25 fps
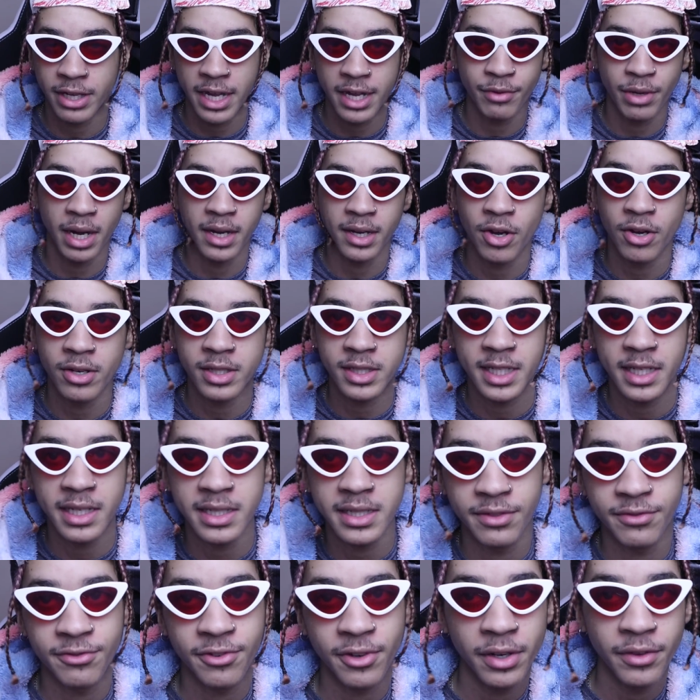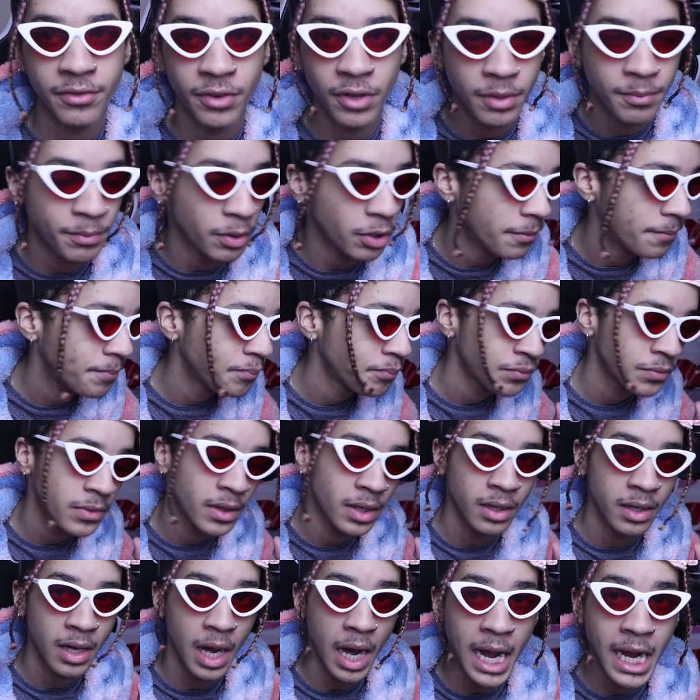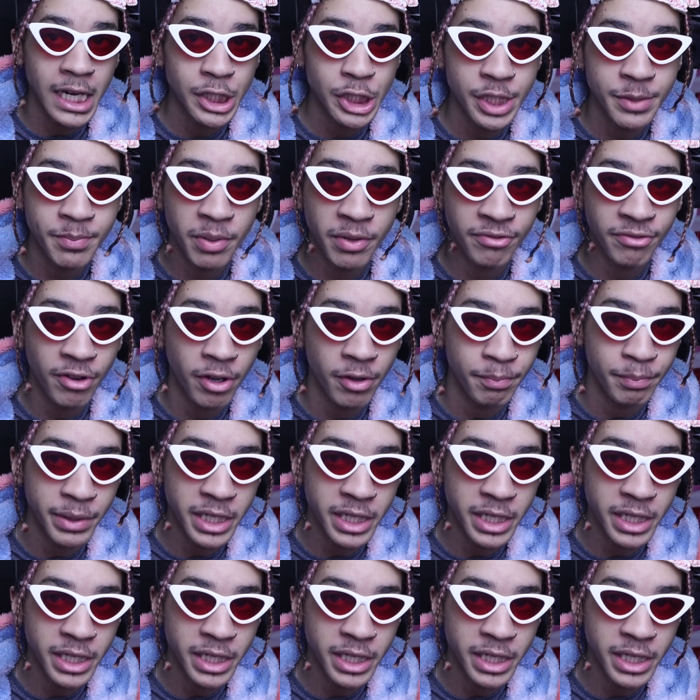Okay, I can't say this in front of her, but... I actually prefer